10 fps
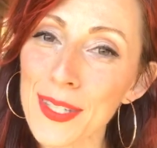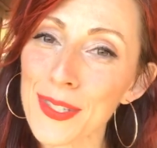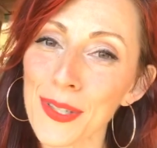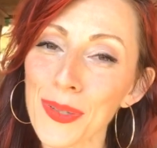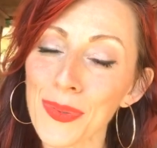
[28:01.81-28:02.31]

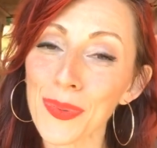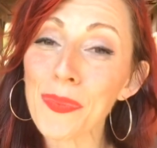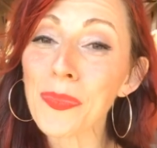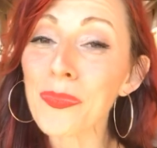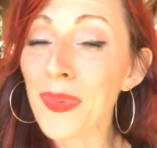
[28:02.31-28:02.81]
you would
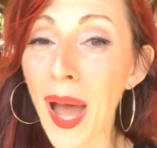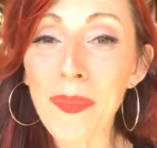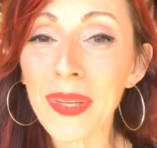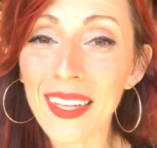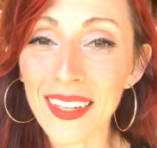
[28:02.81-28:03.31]
not
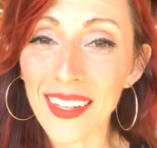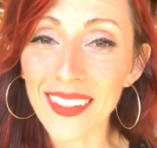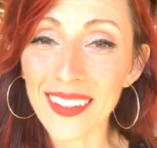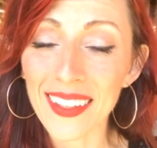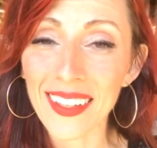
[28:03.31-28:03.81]
be here.
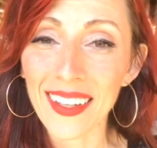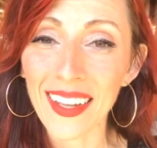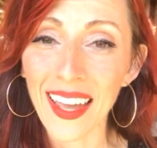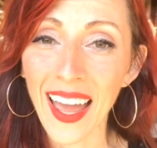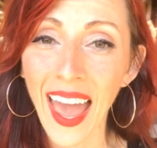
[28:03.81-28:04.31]

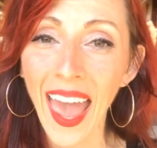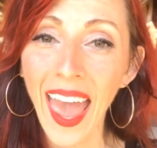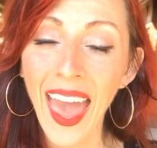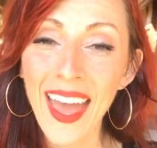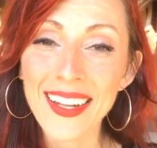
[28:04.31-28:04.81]

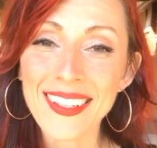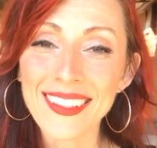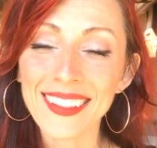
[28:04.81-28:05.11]
And